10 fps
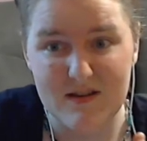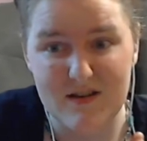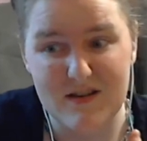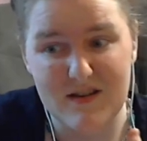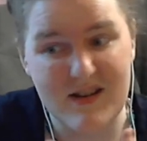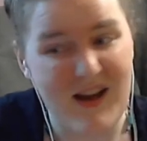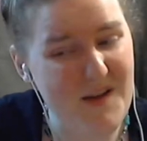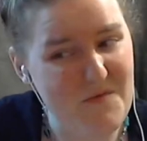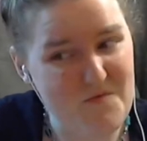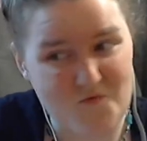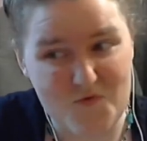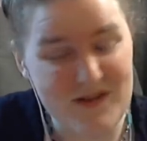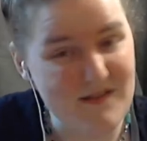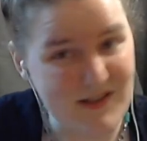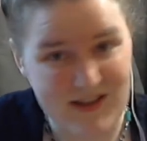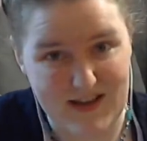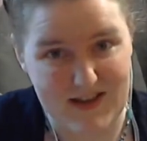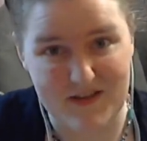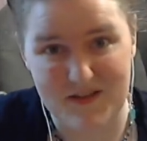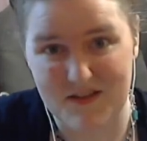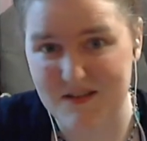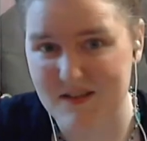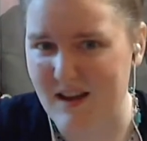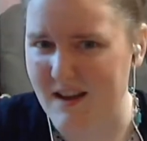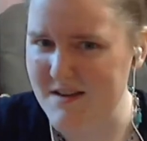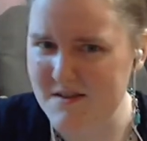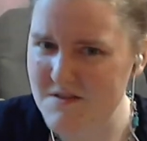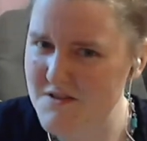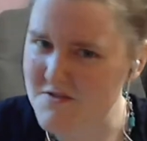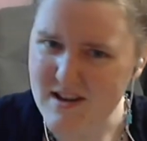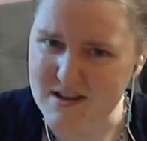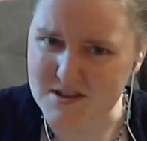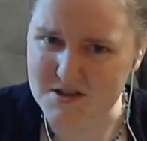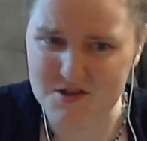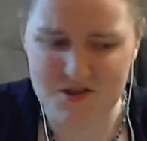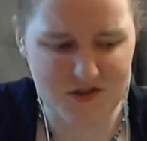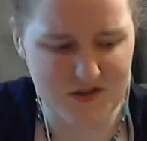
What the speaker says: not really. It's kind of strange.